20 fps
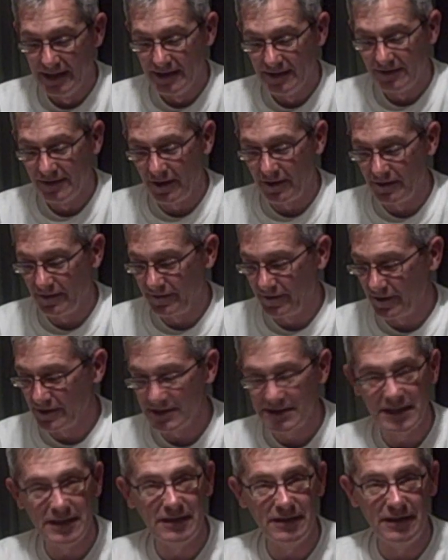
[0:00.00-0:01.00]
So the
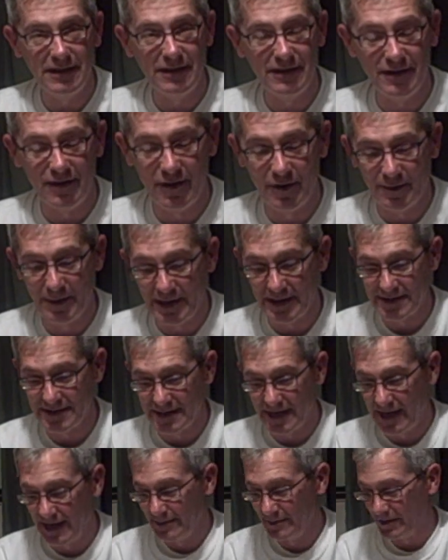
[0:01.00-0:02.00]
first thing you need to know about
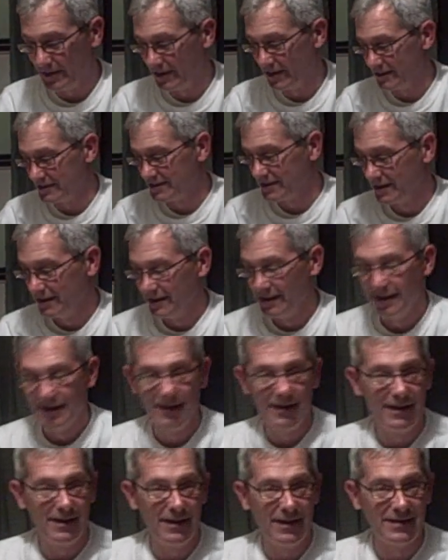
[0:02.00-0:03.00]
sine bars,
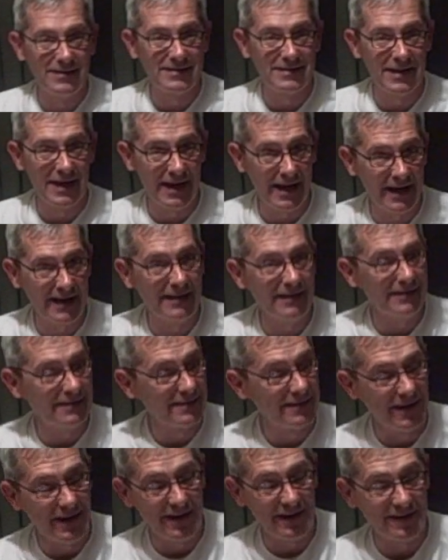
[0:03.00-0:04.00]
a sine
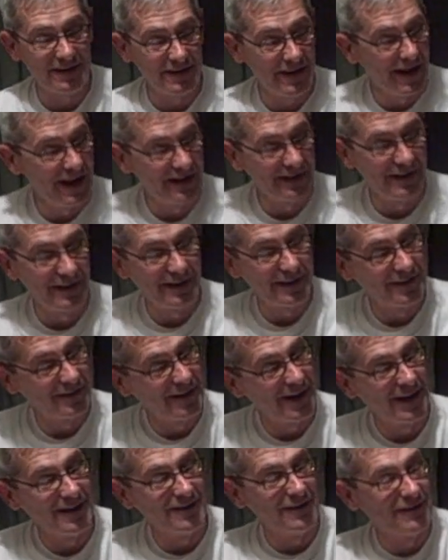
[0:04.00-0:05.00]
is not a sign like a
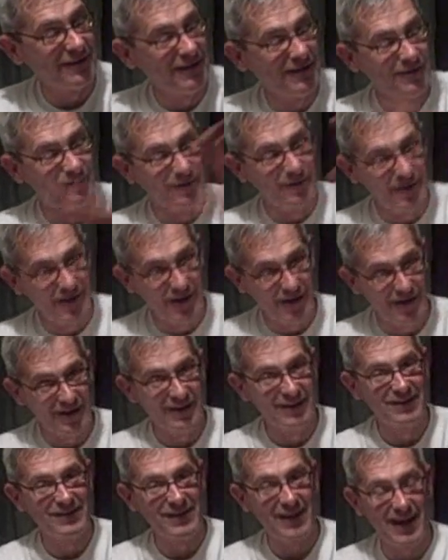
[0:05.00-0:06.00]
sign you see on a
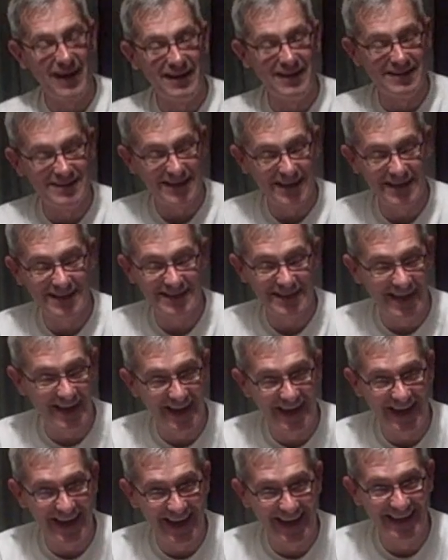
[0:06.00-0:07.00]
wall. A sine is
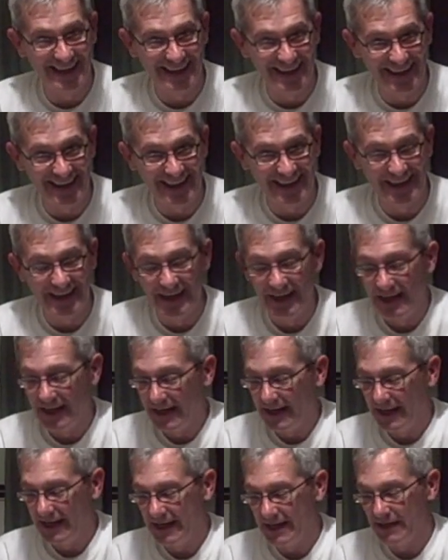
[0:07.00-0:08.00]
S-I-N-E.
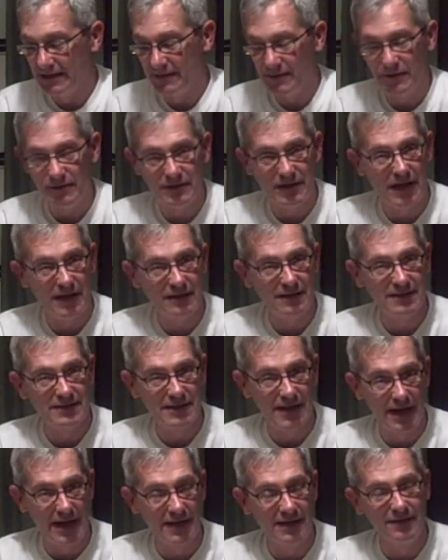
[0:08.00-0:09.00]
And if you take the
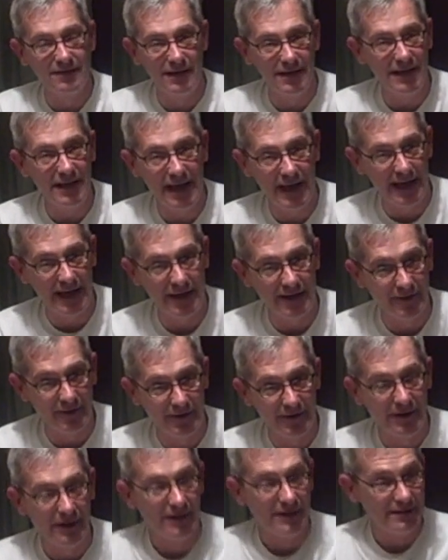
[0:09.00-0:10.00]
sine of any
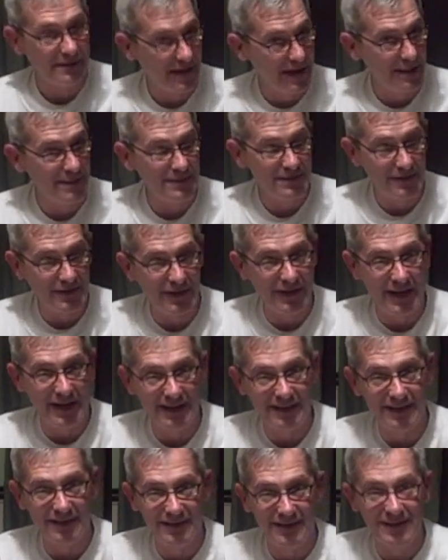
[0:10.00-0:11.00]
angle times the
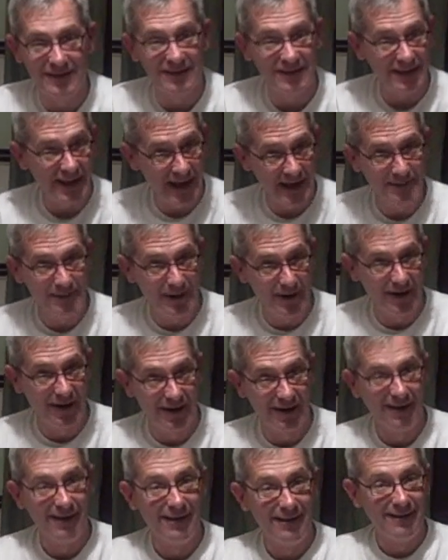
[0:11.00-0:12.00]
length of the sine
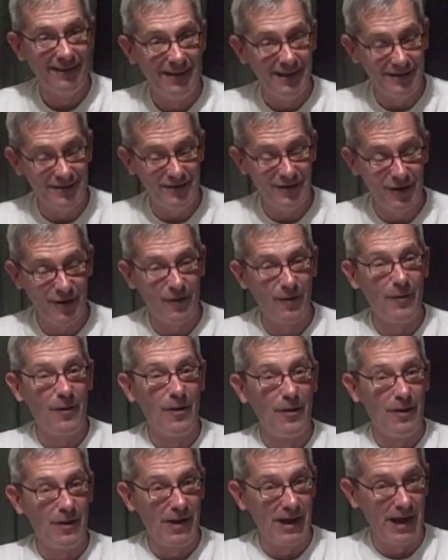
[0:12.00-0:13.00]
bar, then you know
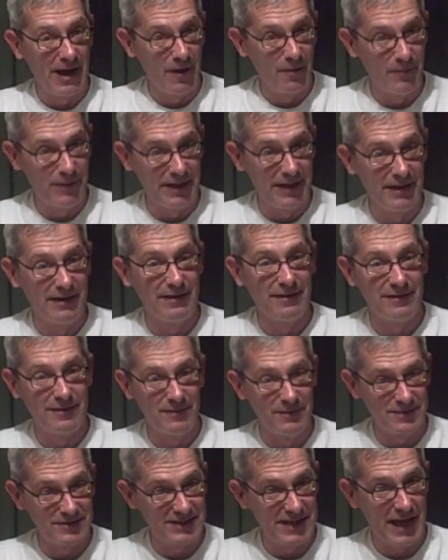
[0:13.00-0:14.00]
how big
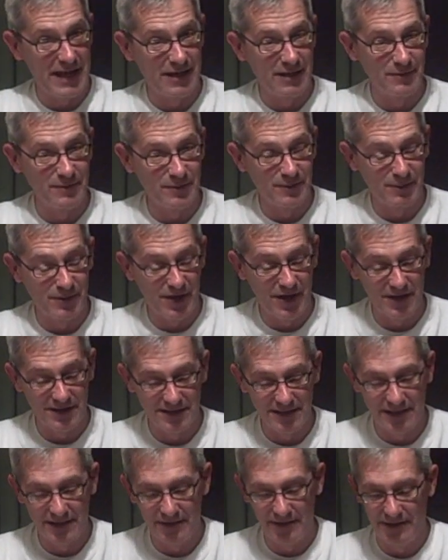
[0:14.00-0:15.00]
to stack up your
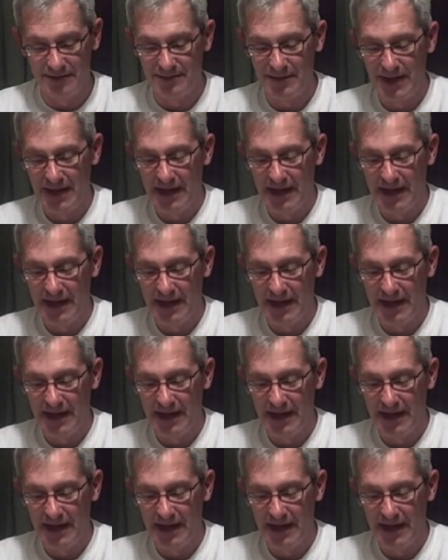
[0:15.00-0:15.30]
blocks under it.